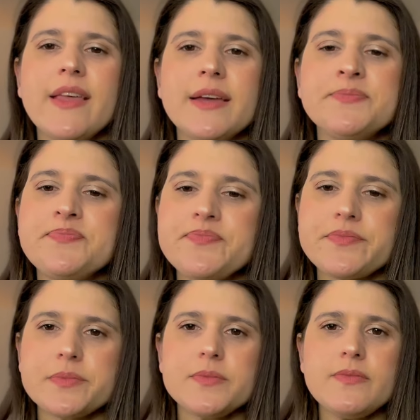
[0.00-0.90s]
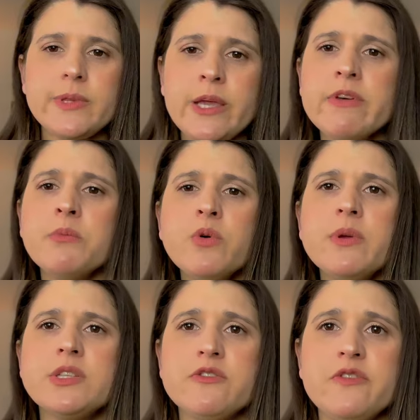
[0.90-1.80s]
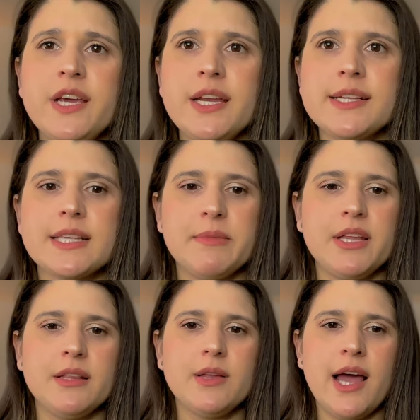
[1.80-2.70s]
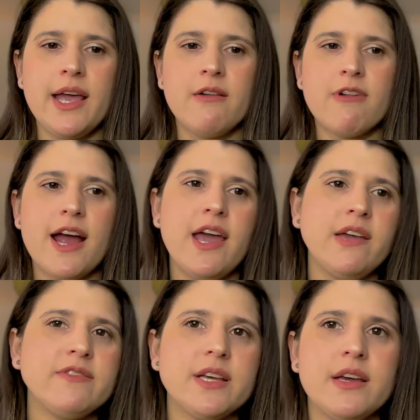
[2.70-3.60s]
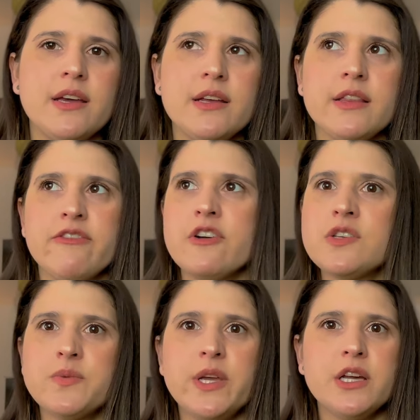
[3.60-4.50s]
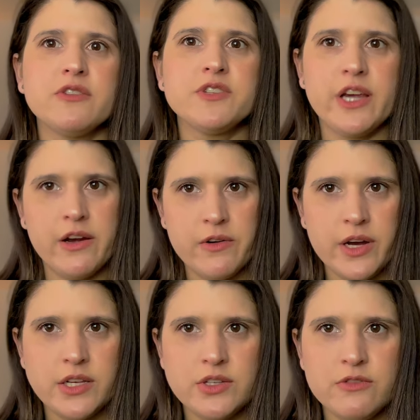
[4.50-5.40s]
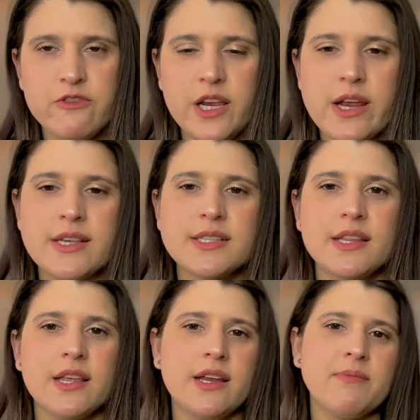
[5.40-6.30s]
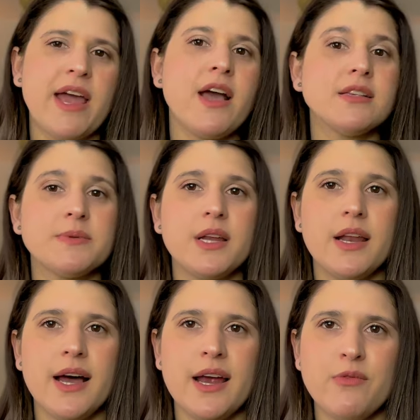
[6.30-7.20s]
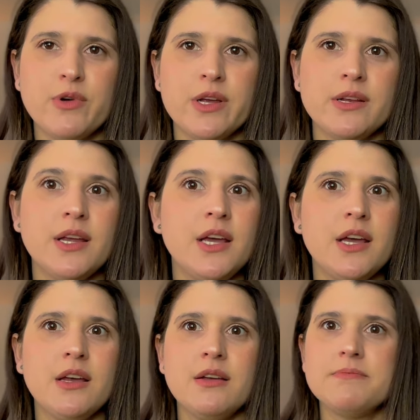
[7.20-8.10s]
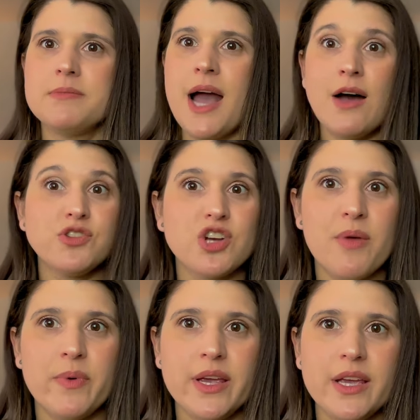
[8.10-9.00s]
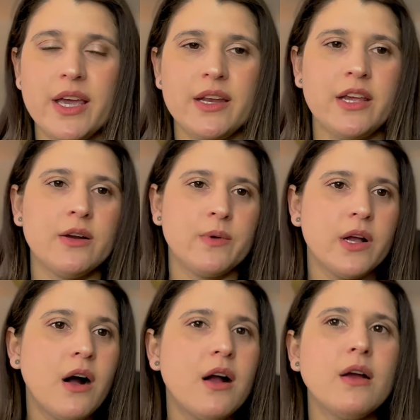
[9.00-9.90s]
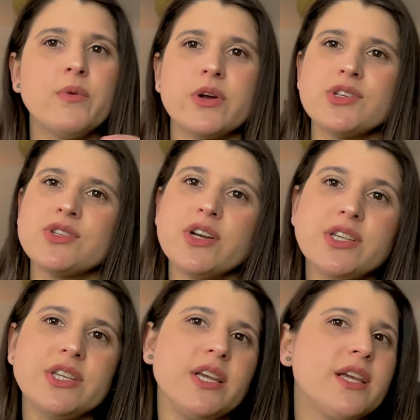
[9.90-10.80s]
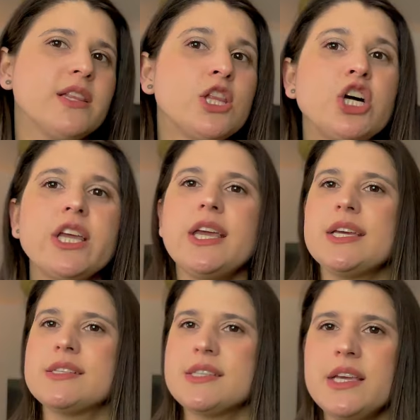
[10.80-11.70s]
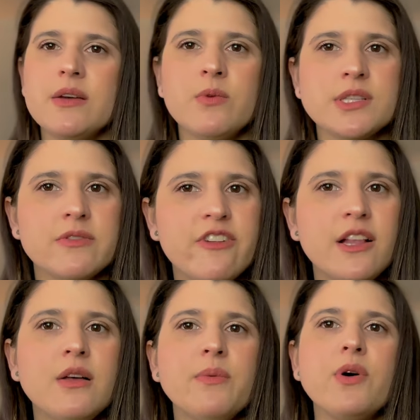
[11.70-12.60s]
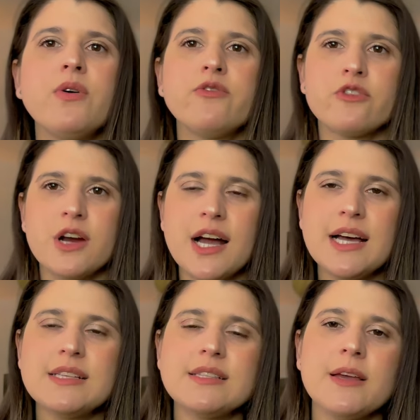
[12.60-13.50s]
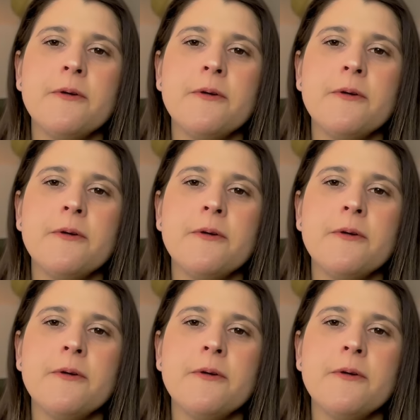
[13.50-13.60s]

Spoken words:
then even moving to Phoenix, I mean, I arrived the first week of January to Phoenix, and then my husband and I went house shopping, and here we are, we're searching and looking and seeing what's available for us.